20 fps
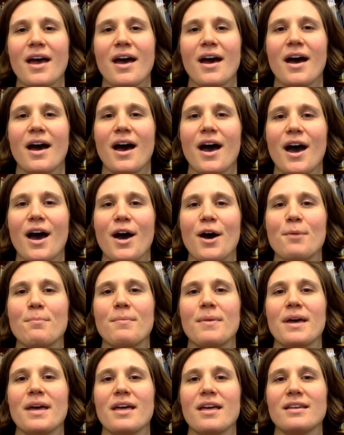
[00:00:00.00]

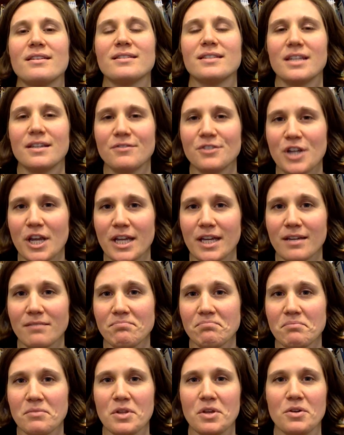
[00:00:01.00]
Um, Steve
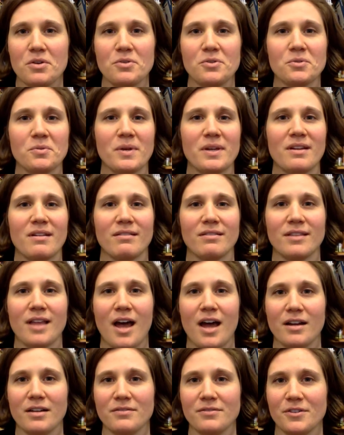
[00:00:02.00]
Sheinkin, who's written a
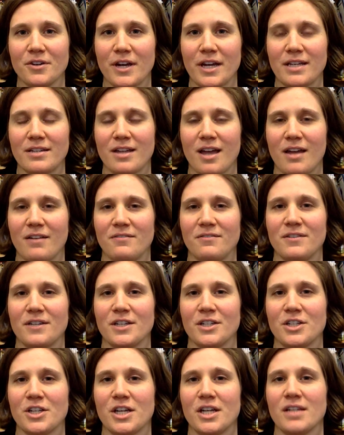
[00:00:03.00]
lot of great
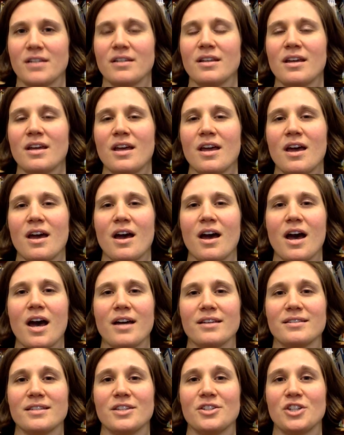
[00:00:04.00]
nonfiction,
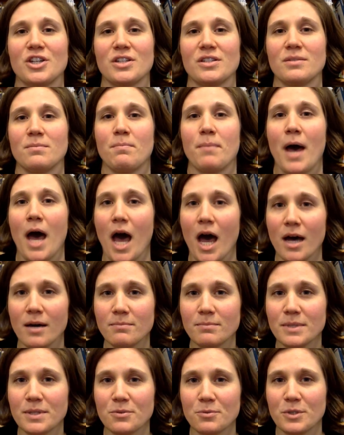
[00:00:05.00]
uh, such as
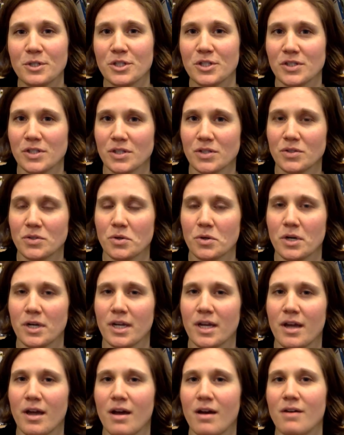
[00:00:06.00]
Bomb, which is the
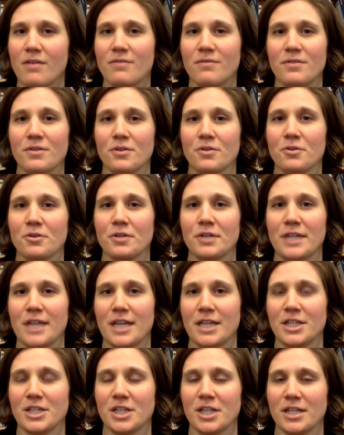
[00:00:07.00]
story of the
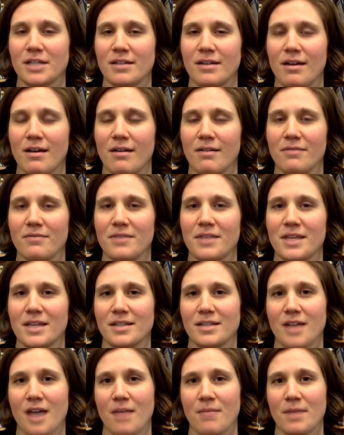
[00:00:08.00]
creation of the
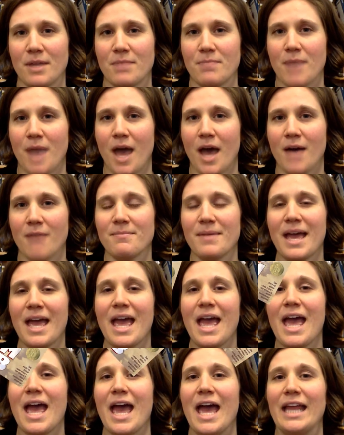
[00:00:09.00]
atomic bomb,
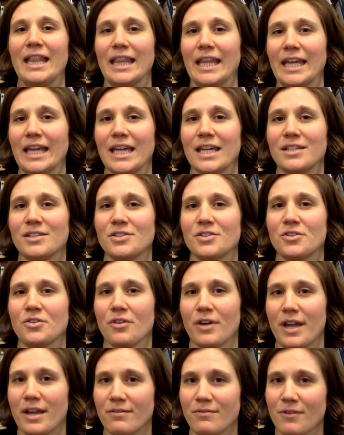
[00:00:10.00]
and Lincoln's
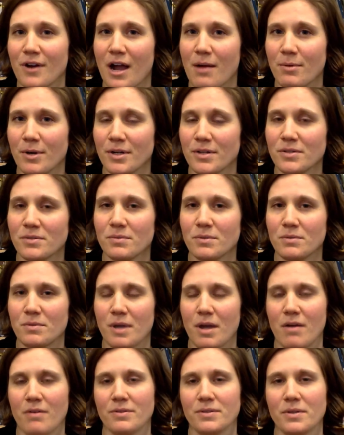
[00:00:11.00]
Grave Robbers, which we
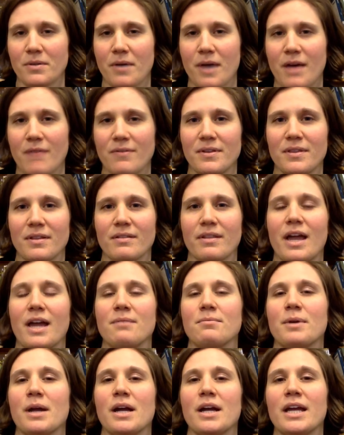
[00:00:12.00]
also have in the
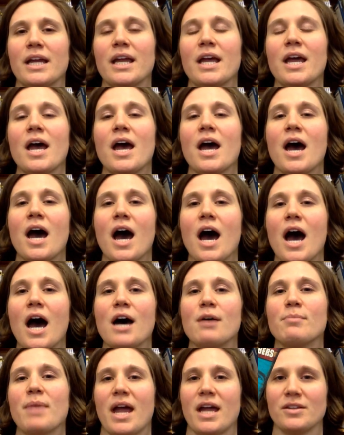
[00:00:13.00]
library,
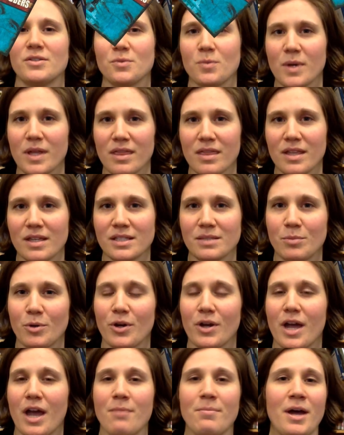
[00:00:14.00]
um, has written this
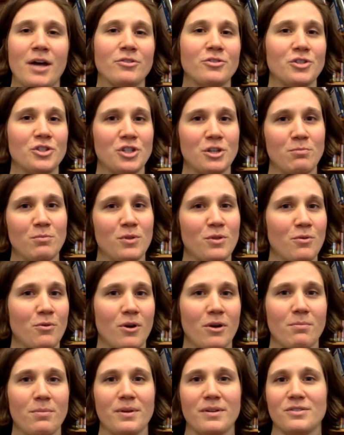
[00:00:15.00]
book about Jim
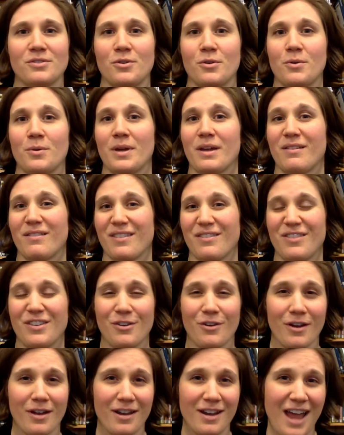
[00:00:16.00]
Thorpe. So if
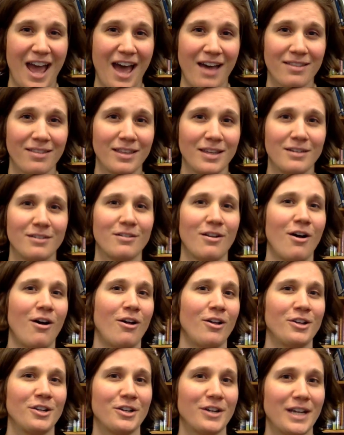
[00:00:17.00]
you're an athlete at
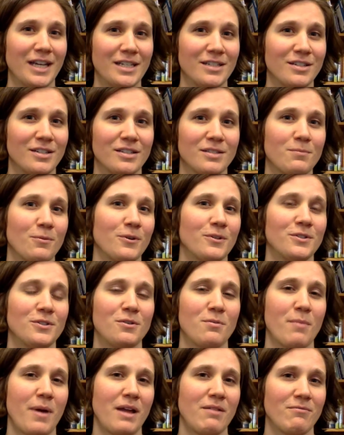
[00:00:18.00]
all, you're into sports,
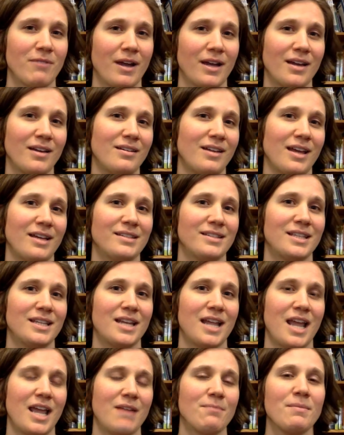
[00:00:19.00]
you might recognize the
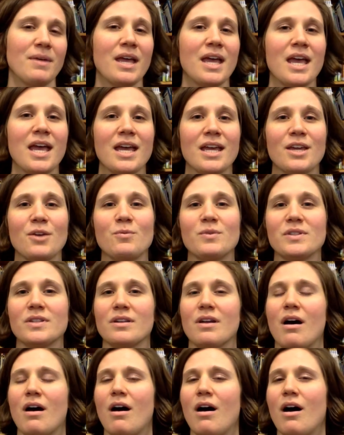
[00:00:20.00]
name. He was
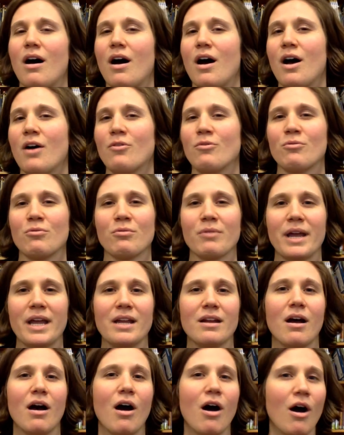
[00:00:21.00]
an a
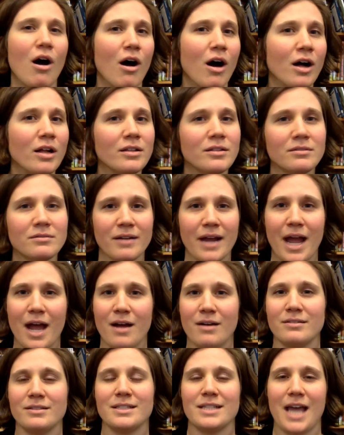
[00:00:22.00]
great all
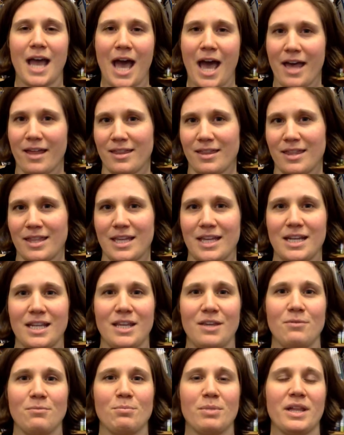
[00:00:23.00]
around athlete.
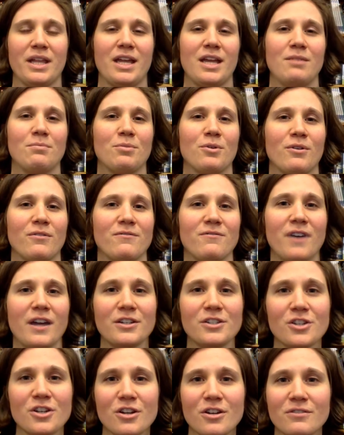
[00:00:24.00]
He played
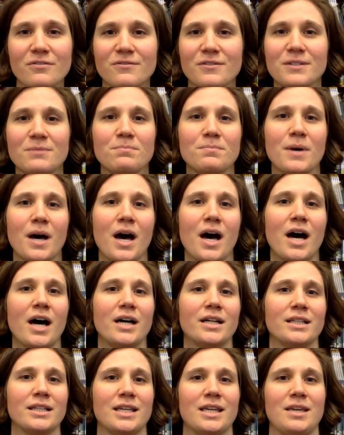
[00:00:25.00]
professional
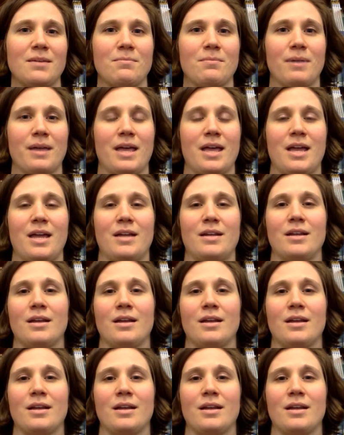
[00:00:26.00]
football, he played